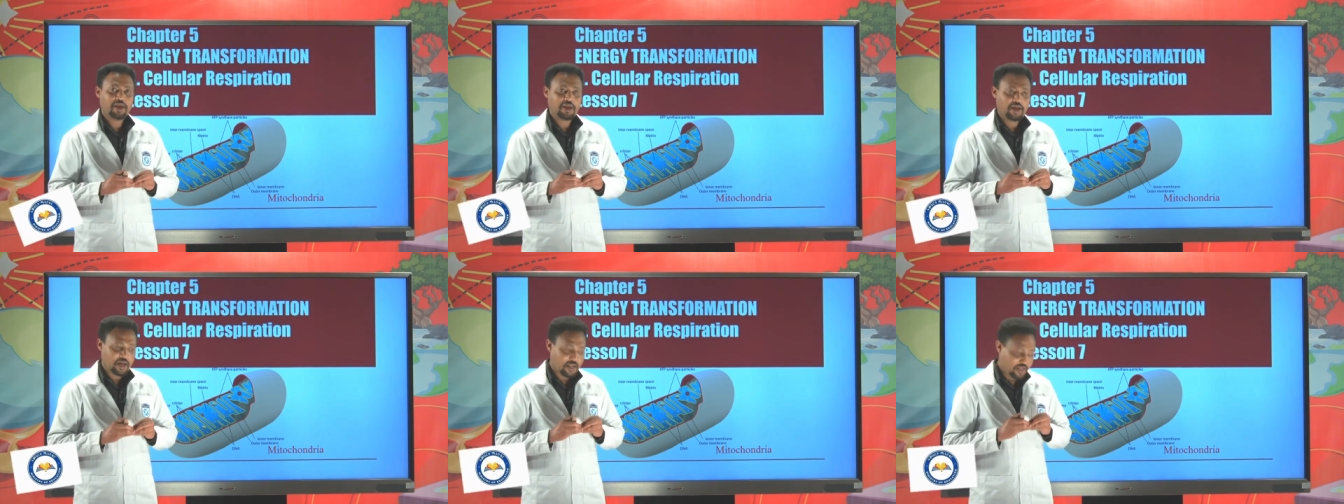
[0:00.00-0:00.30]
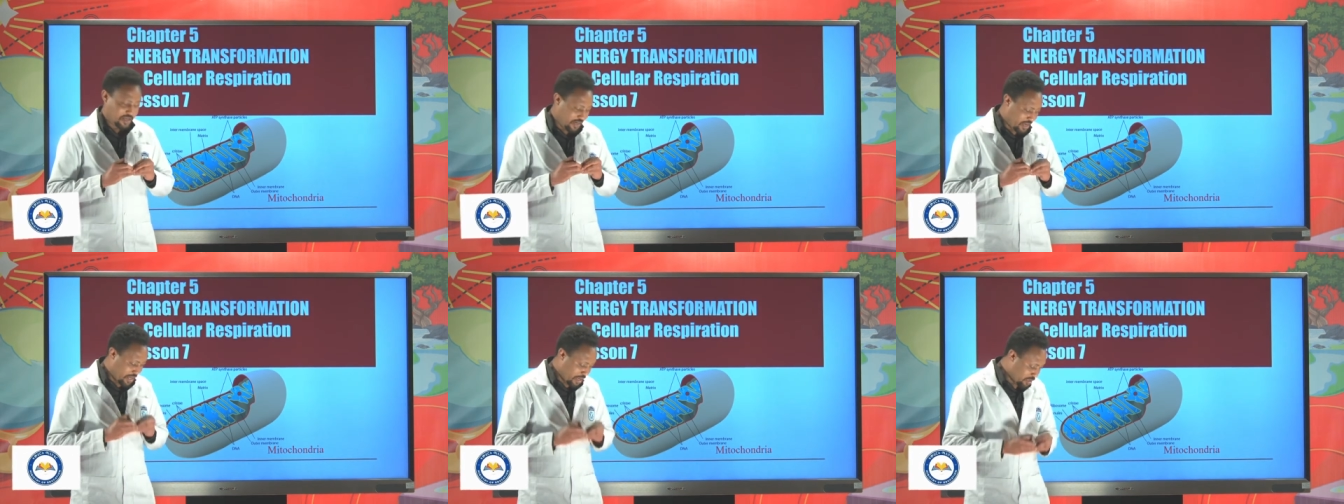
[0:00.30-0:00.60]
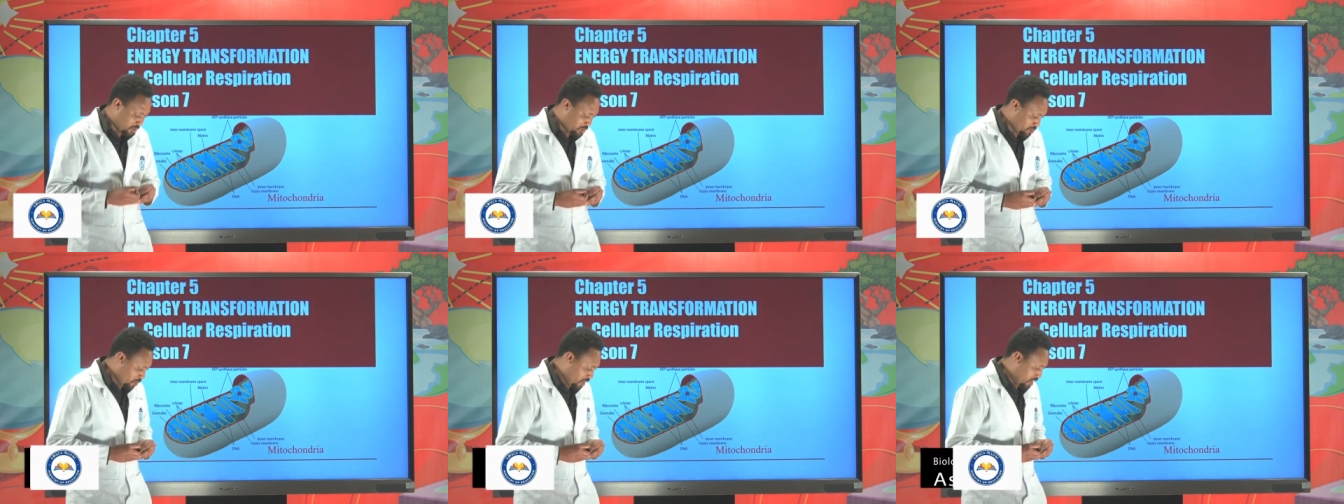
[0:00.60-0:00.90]
and the
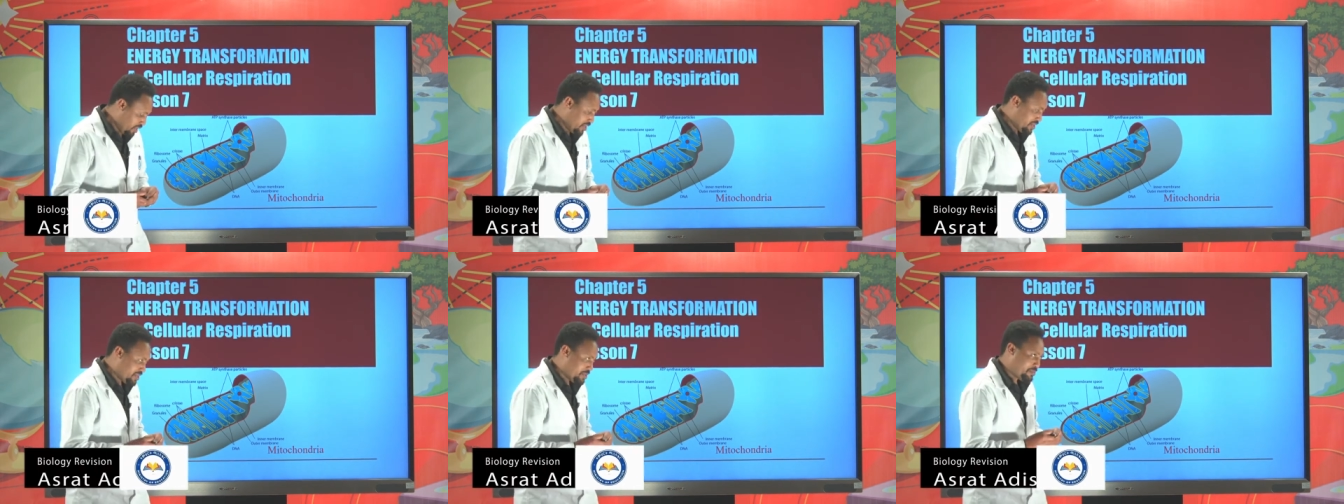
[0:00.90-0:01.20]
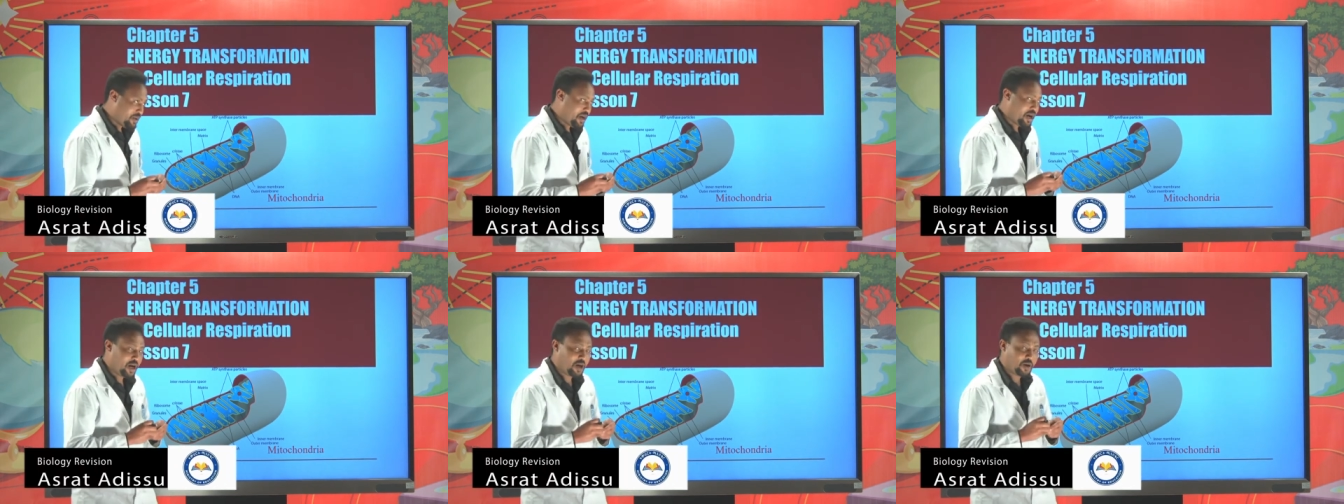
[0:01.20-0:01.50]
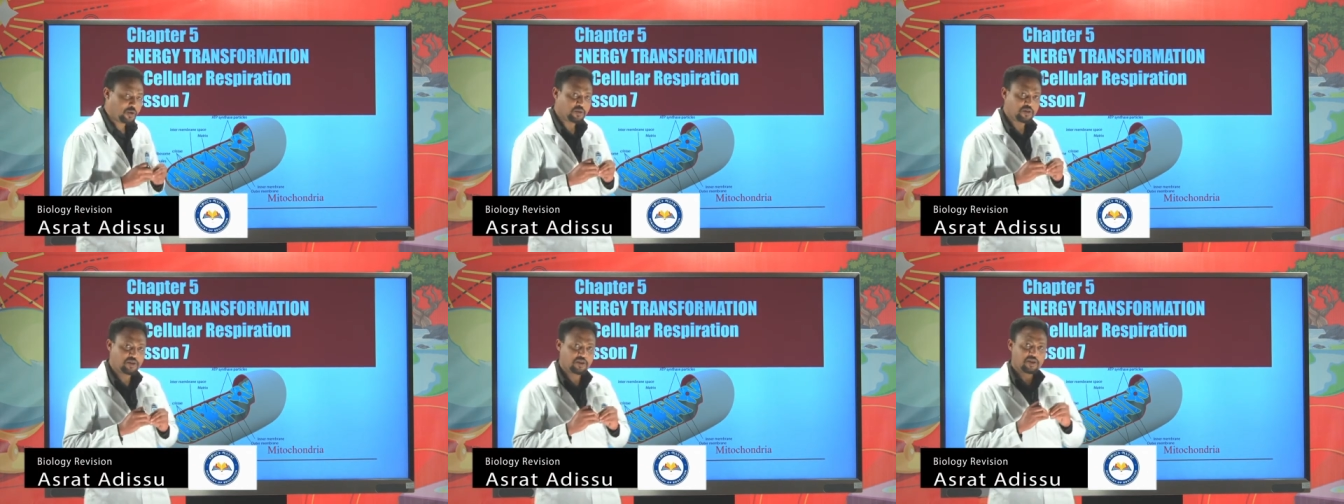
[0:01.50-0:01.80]
next one is
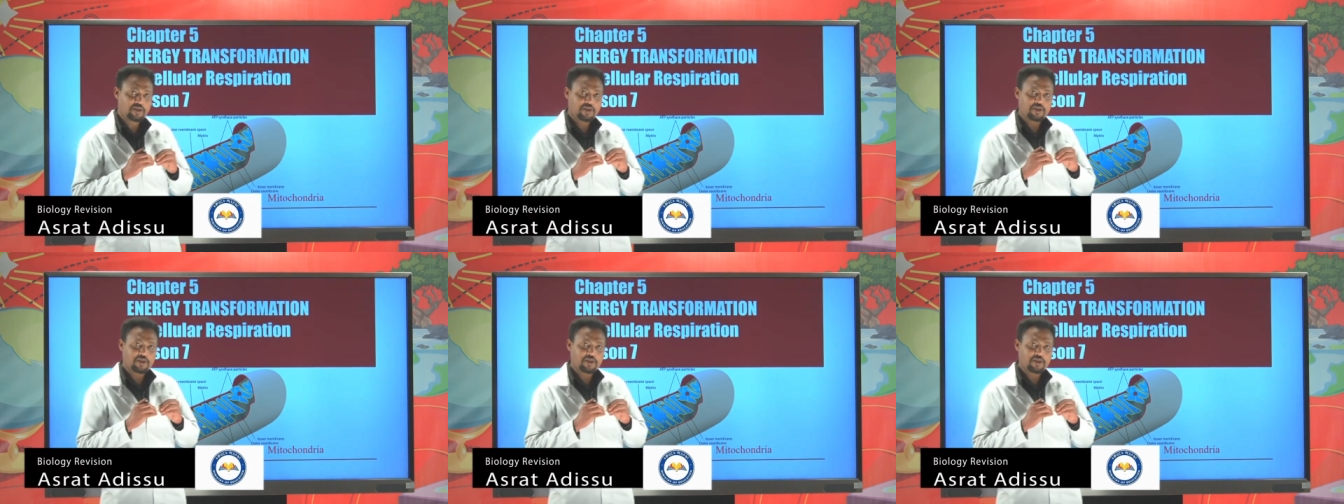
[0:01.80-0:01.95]
about